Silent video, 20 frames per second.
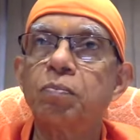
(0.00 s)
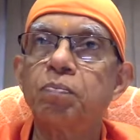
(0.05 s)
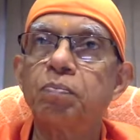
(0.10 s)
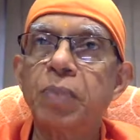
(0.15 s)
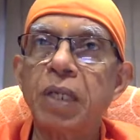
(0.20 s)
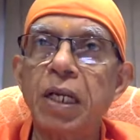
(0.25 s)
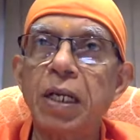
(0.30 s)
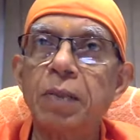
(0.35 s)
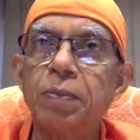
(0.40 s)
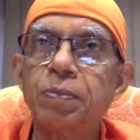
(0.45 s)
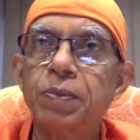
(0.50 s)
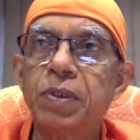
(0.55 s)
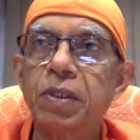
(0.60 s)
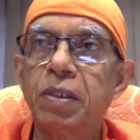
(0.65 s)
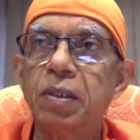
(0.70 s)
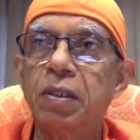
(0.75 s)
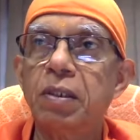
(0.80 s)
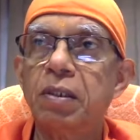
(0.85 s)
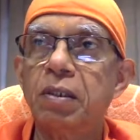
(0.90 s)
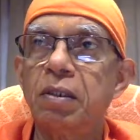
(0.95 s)
perhaps
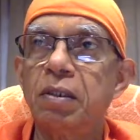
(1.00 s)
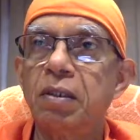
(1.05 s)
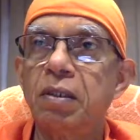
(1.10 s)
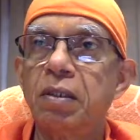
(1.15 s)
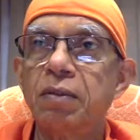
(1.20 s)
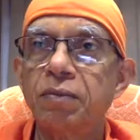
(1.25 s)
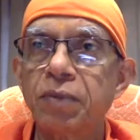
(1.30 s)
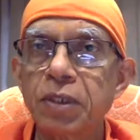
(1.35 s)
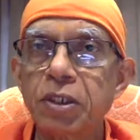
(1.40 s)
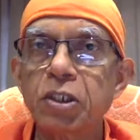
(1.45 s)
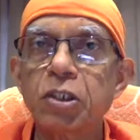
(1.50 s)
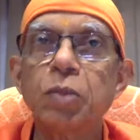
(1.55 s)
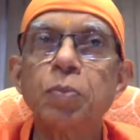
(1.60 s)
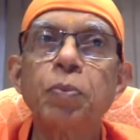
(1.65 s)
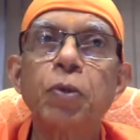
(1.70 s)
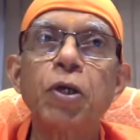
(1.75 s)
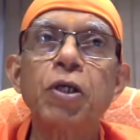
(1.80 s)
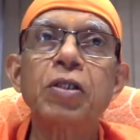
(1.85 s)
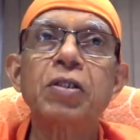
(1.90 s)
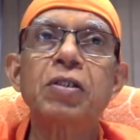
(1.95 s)
the first
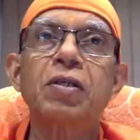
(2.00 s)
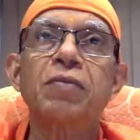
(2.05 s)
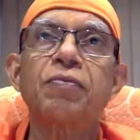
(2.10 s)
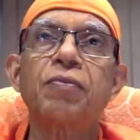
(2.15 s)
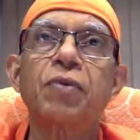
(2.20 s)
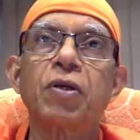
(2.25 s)
point of